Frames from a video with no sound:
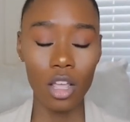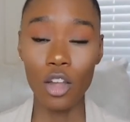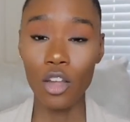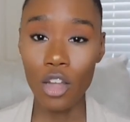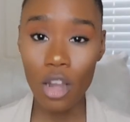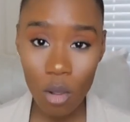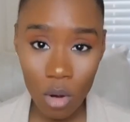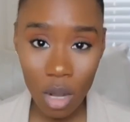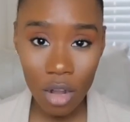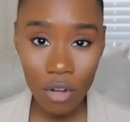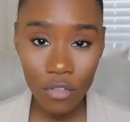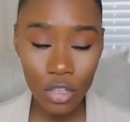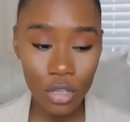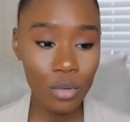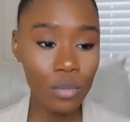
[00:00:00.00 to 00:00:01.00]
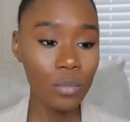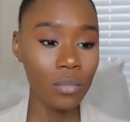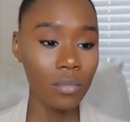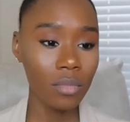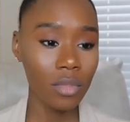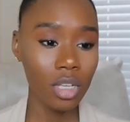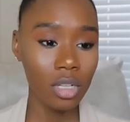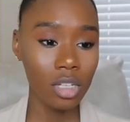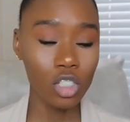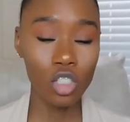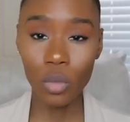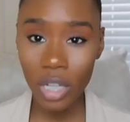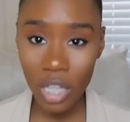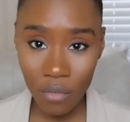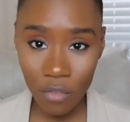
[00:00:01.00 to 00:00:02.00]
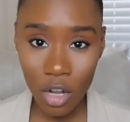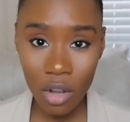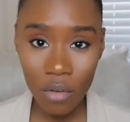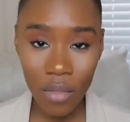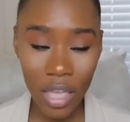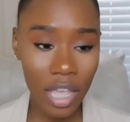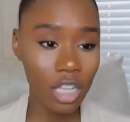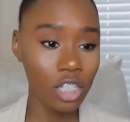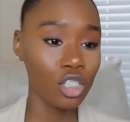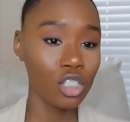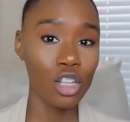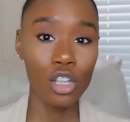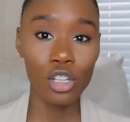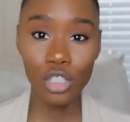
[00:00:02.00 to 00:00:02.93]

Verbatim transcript: No curfew, drink if you're of age,